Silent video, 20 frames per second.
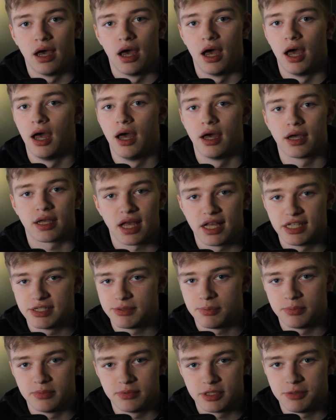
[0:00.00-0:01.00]
I
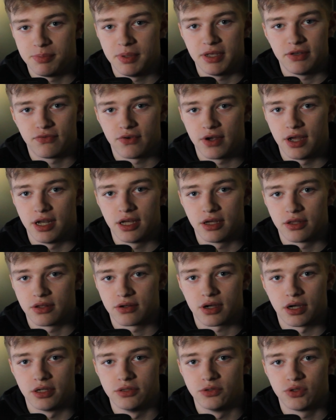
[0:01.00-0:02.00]
can't speak for any other
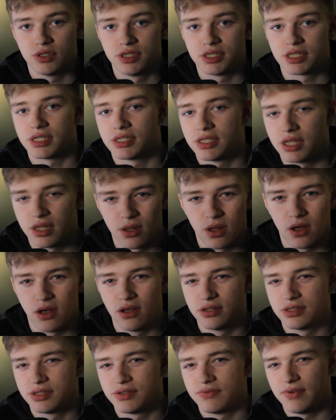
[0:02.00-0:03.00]
countries because the
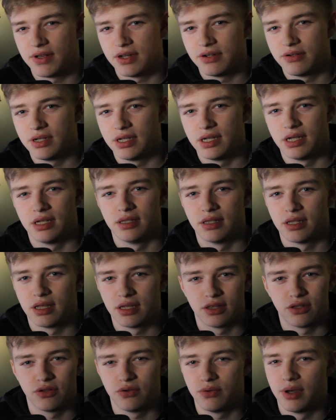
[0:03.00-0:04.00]
laws vary in
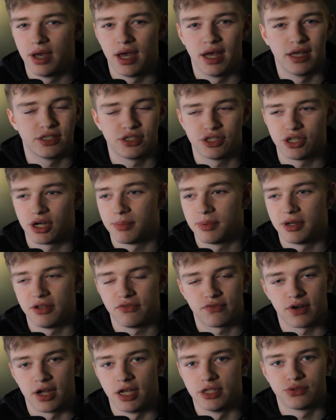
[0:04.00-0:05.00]
like the US, Germany,
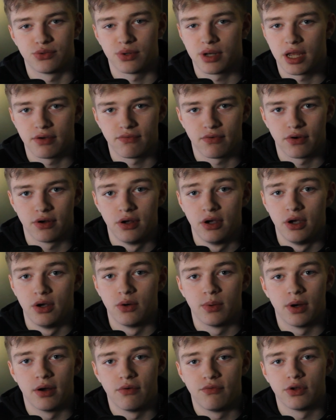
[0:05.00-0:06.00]
France, whatever,
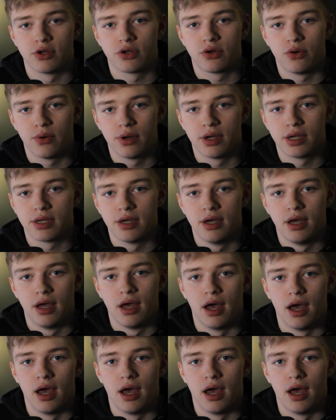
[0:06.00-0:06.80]
wherever you're going.